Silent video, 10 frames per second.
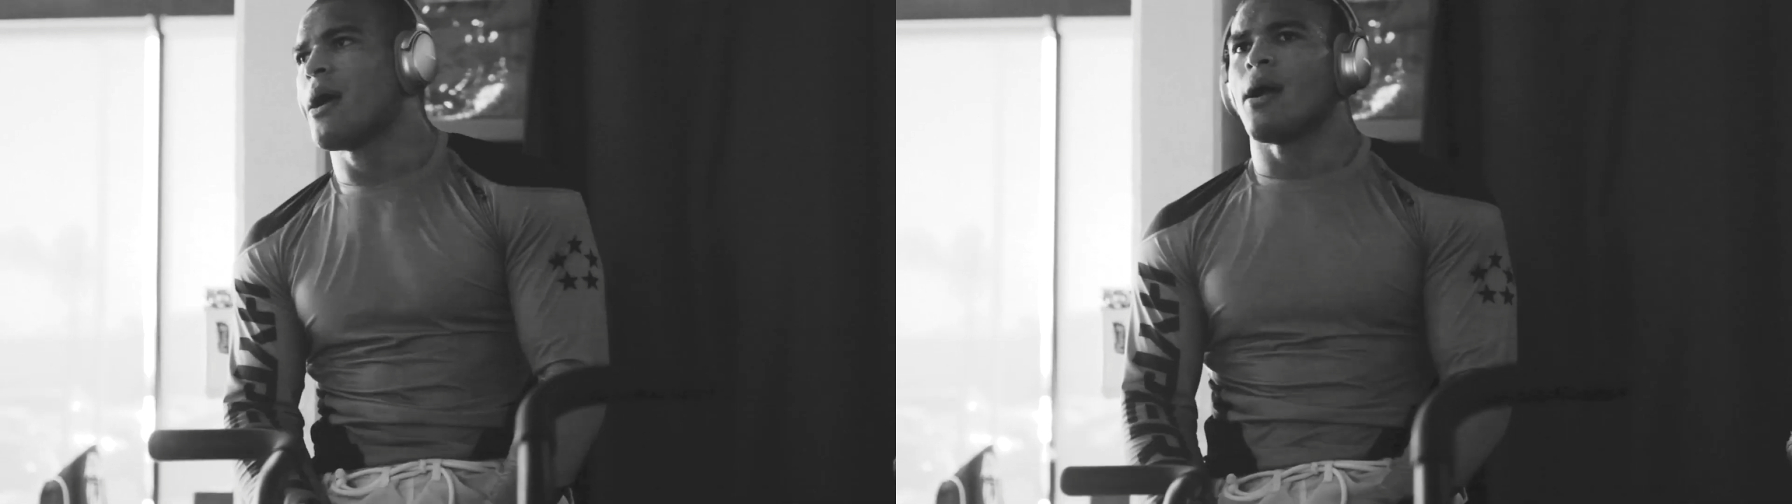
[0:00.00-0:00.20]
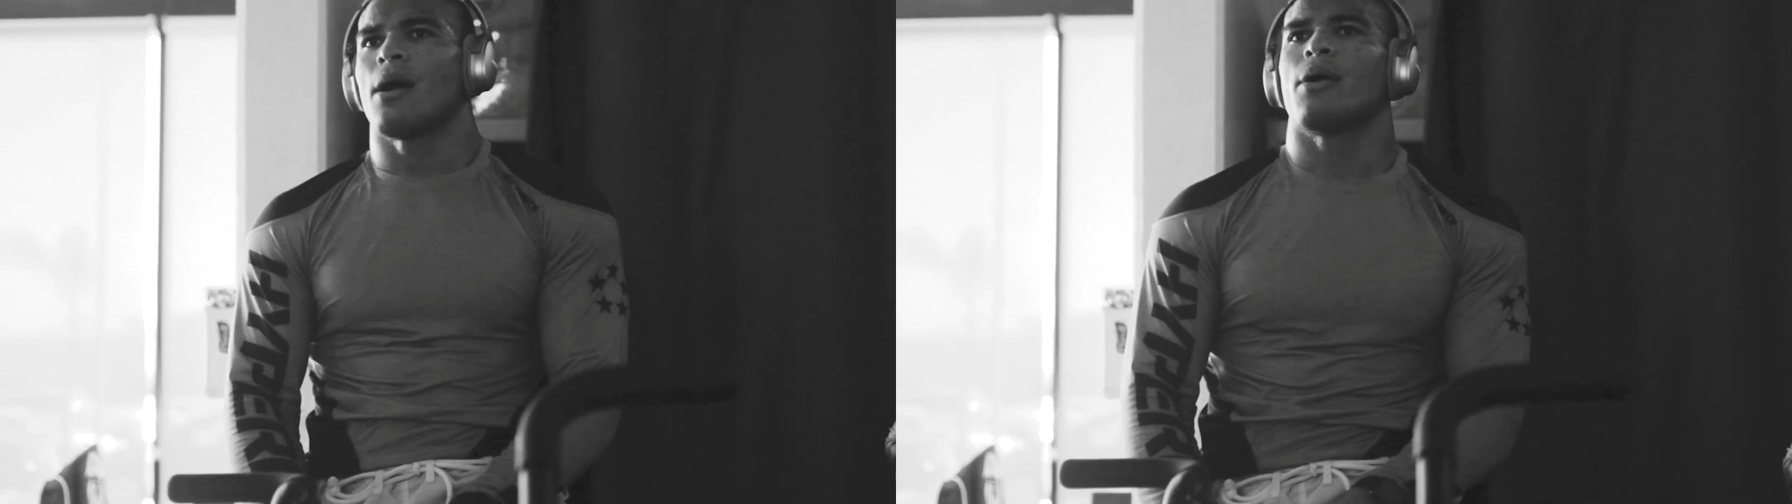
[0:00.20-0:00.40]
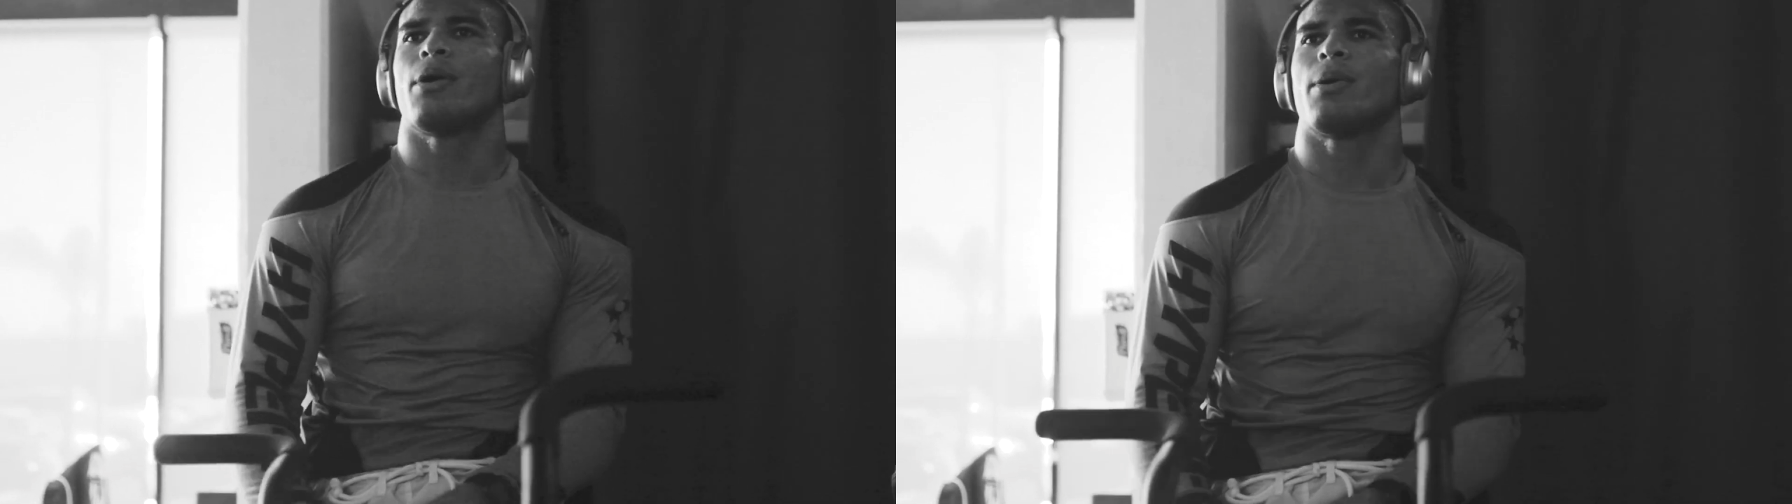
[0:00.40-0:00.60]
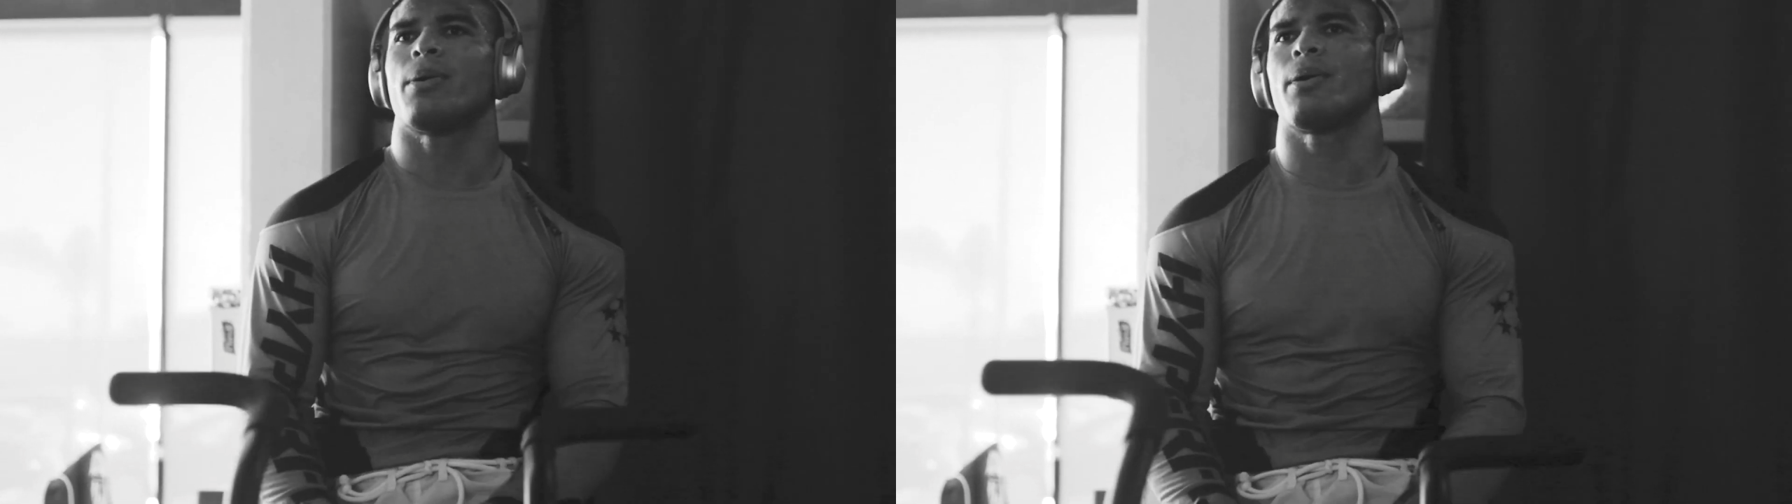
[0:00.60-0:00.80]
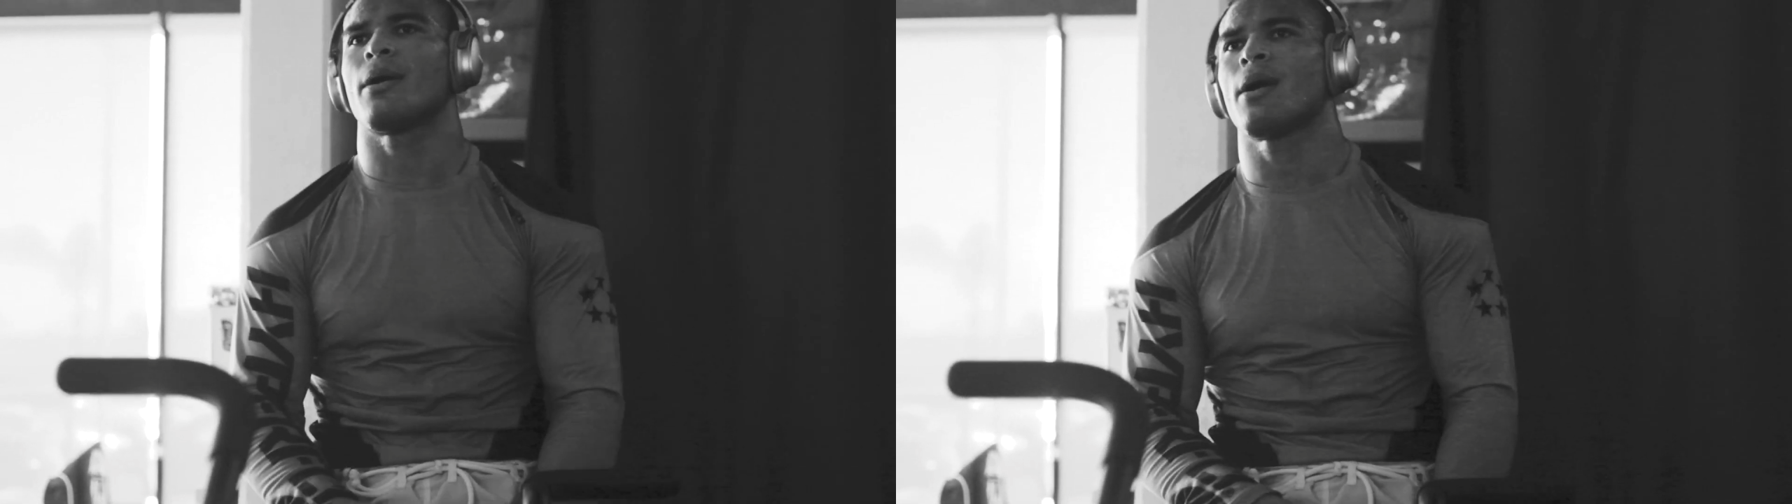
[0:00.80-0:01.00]
for you to
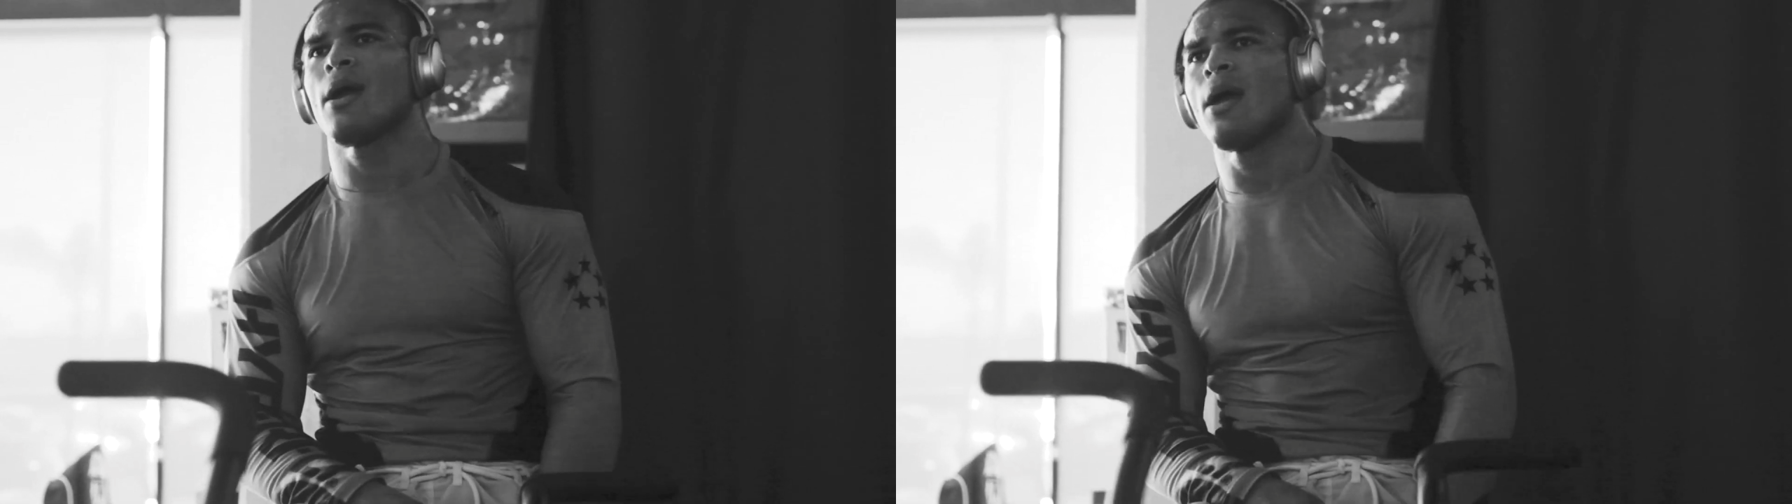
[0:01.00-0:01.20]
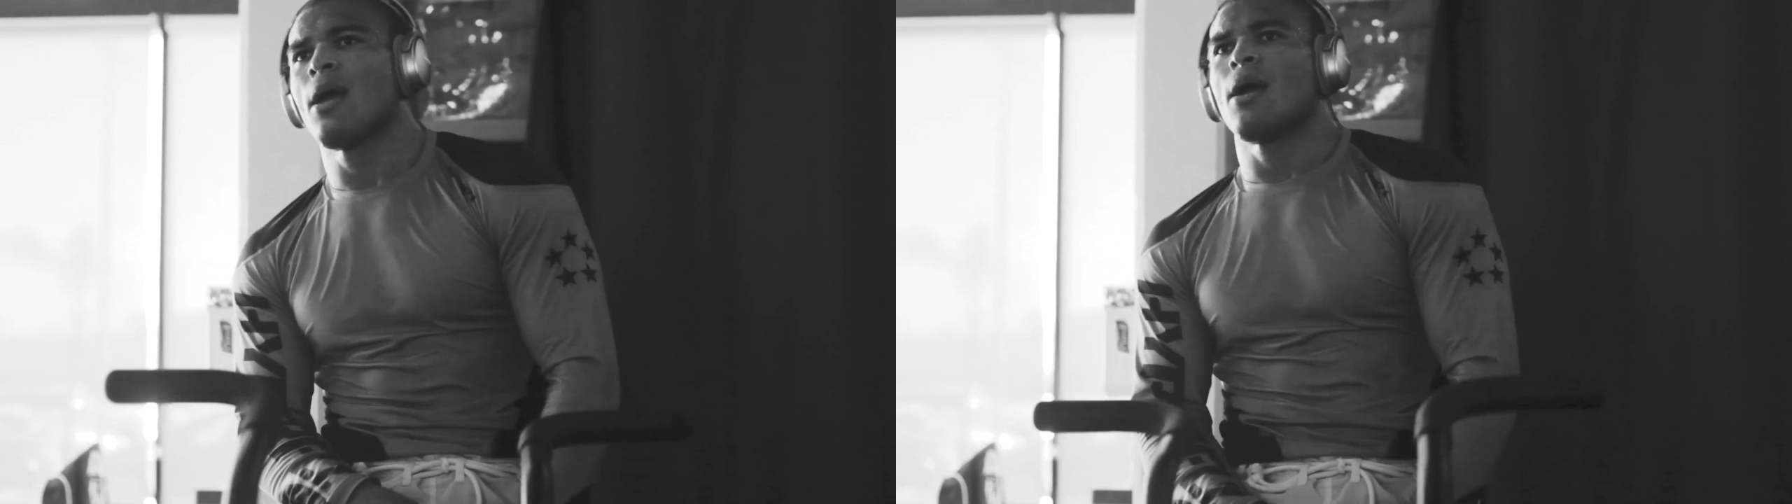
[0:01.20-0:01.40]
grow, for you